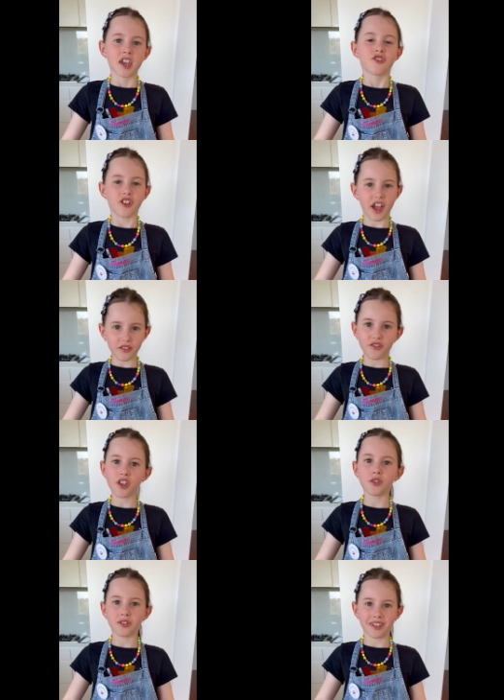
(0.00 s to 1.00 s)
Transfer
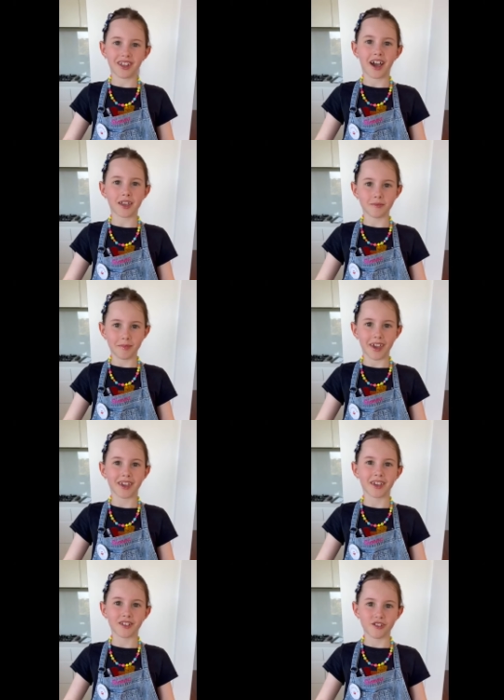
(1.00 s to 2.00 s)
to a lined
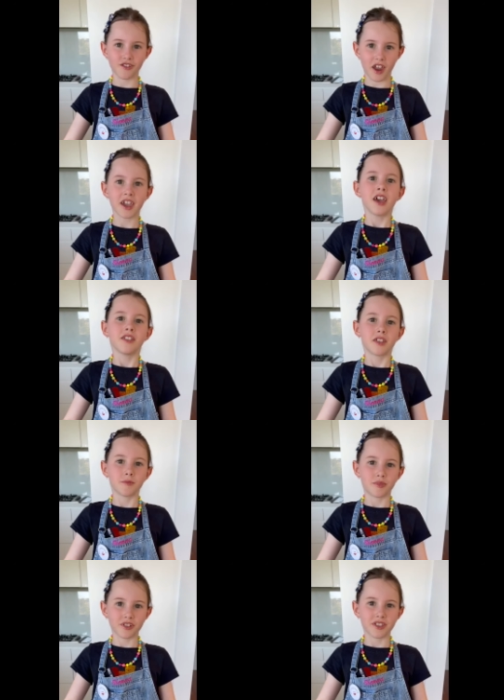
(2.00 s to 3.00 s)
baking tray, then
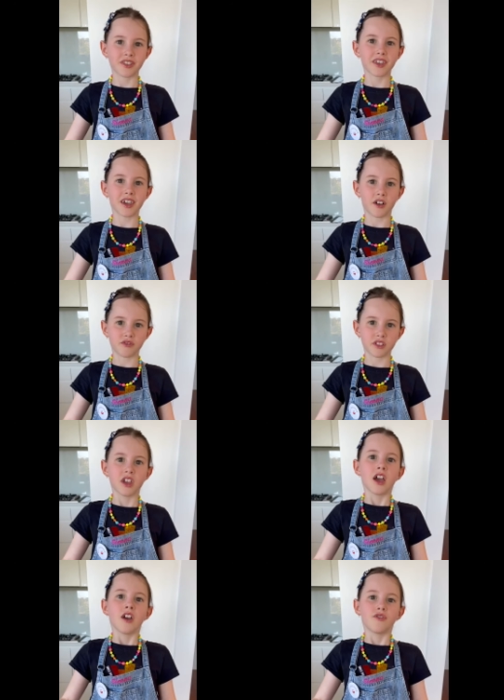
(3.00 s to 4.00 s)
put in the oven
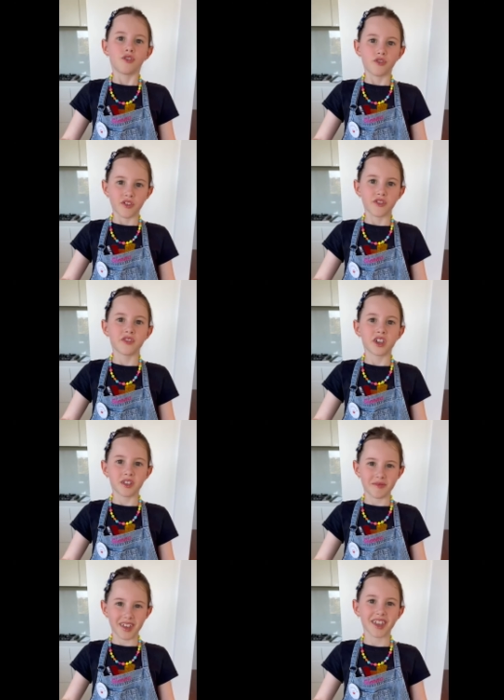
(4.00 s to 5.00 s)
for
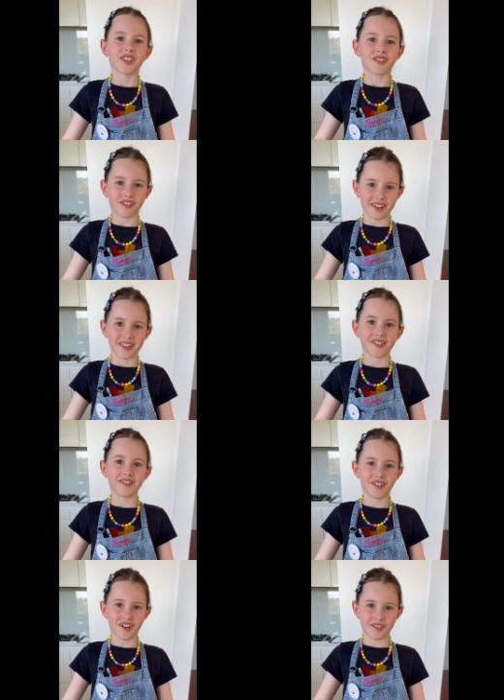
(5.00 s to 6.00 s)
15 minutes or until
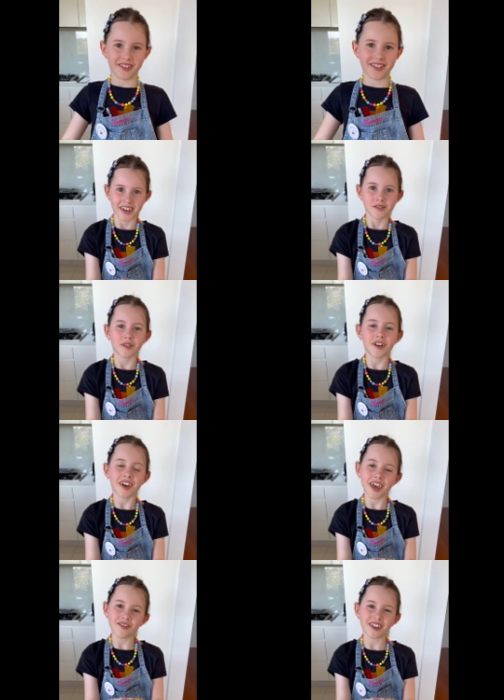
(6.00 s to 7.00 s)
golden. Well,
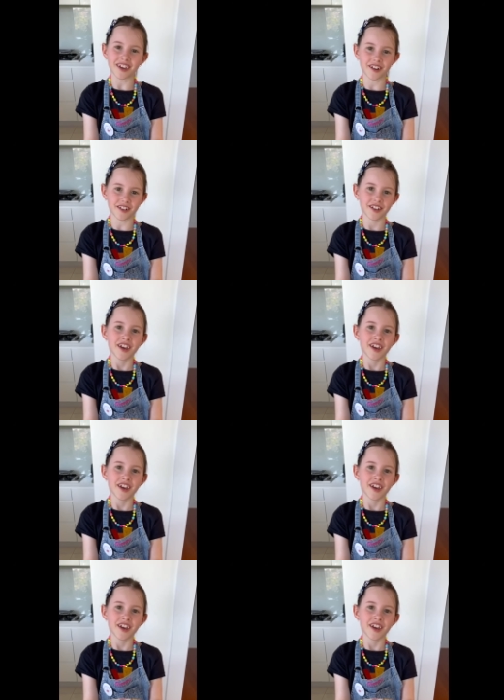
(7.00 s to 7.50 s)
here we go.